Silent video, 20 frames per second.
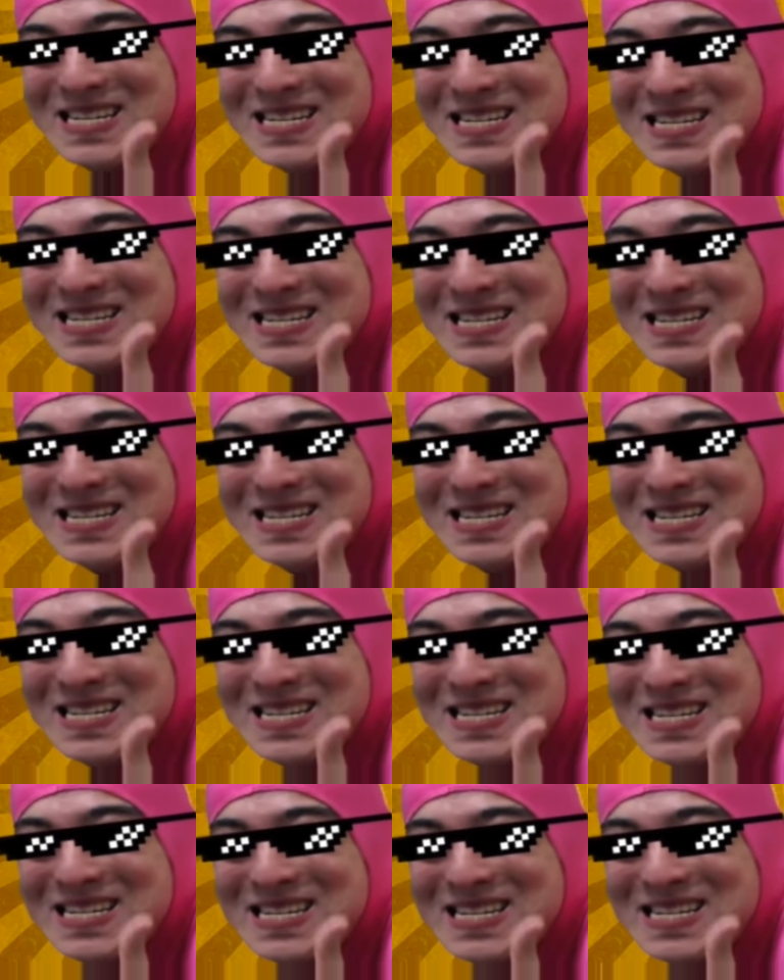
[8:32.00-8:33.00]

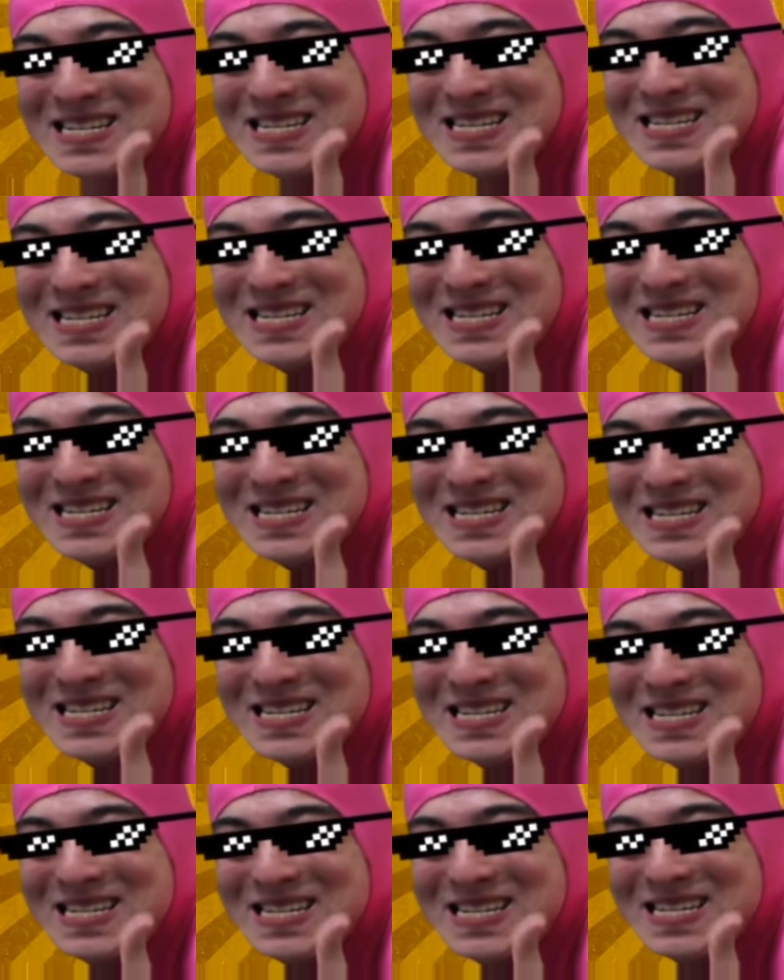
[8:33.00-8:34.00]

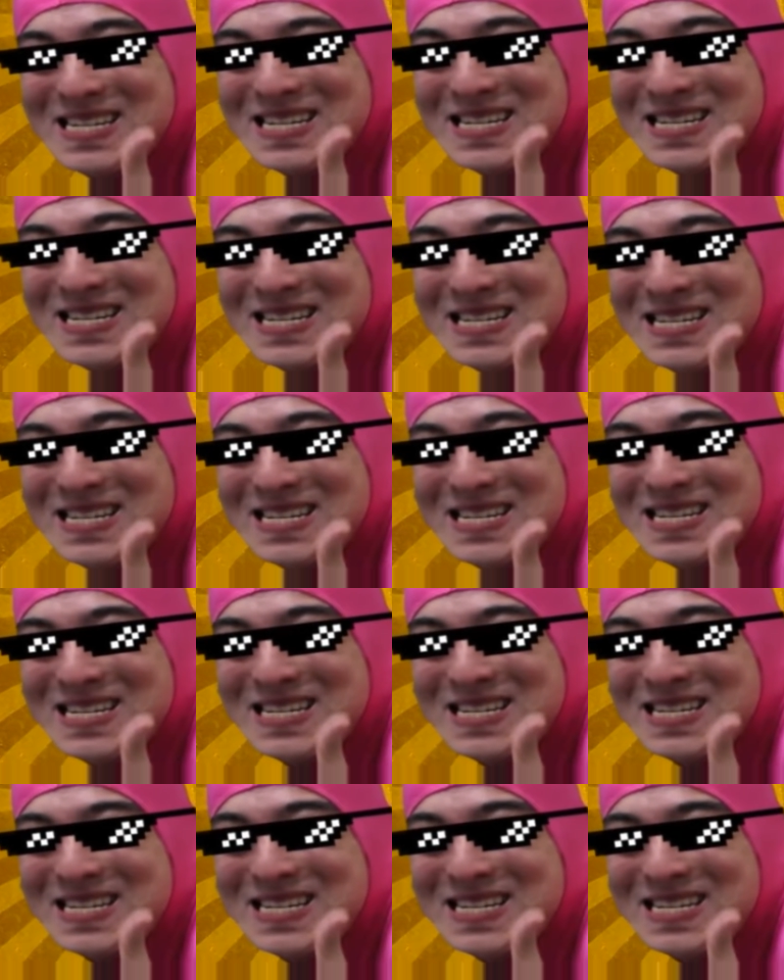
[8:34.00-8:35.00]

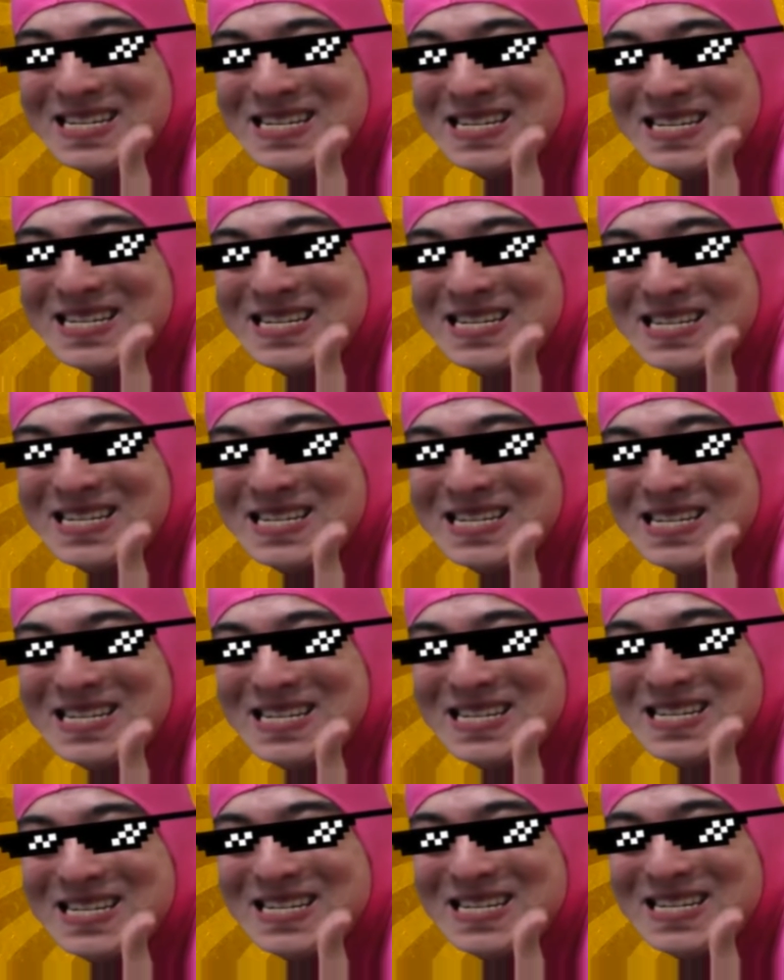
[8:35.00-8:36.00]

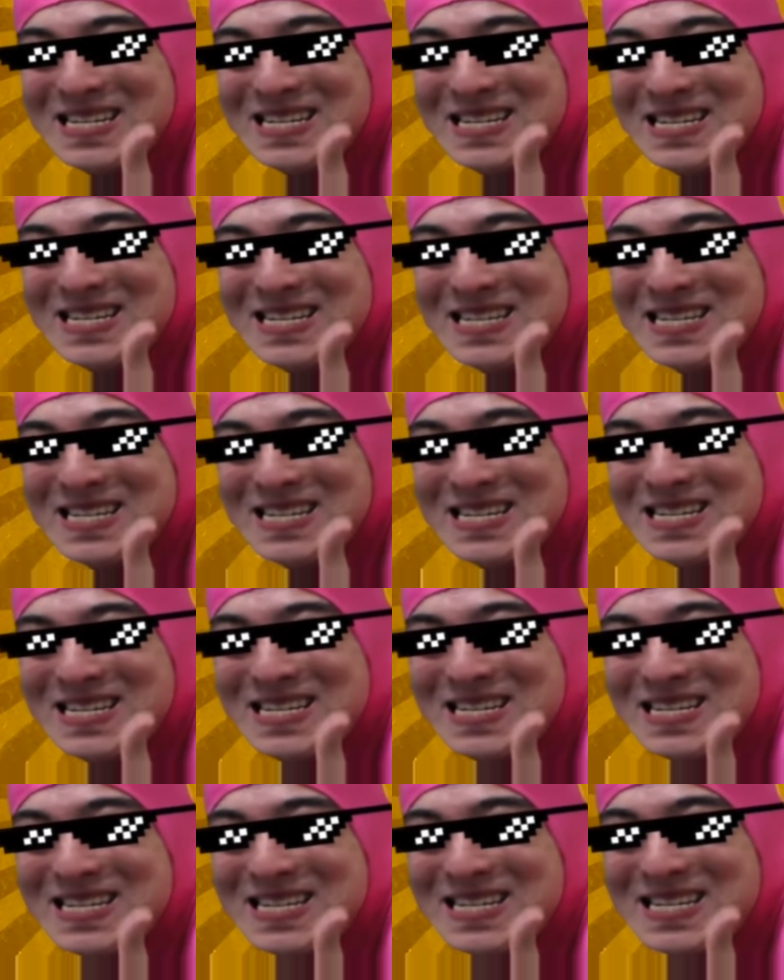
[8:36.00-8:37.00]

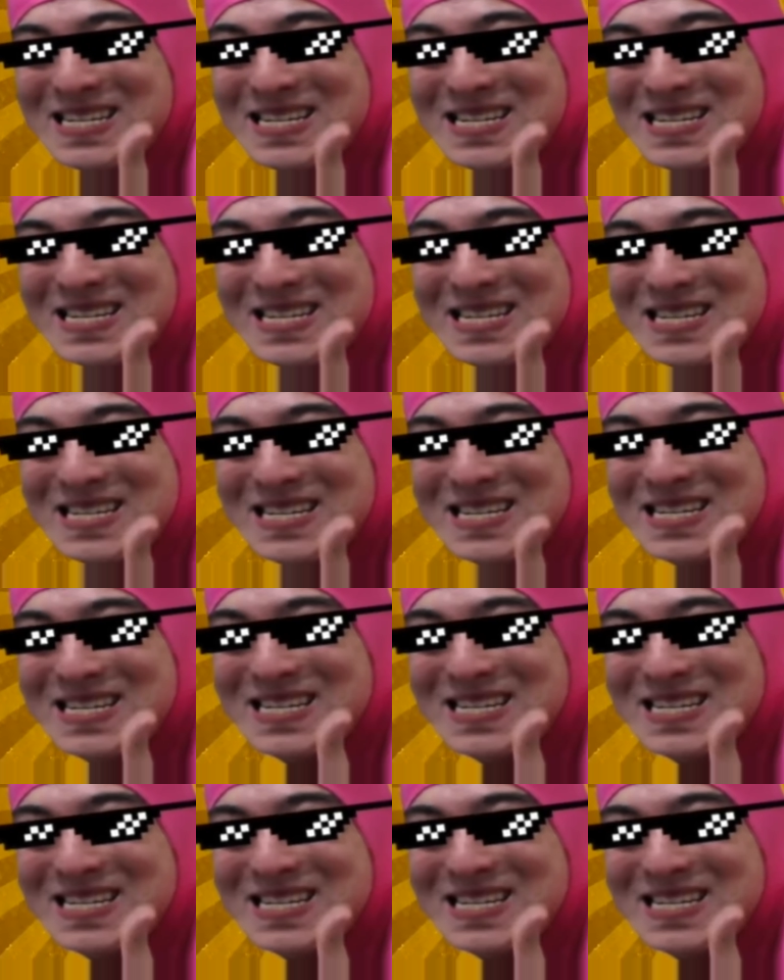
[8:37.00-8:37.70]
Nothing is said.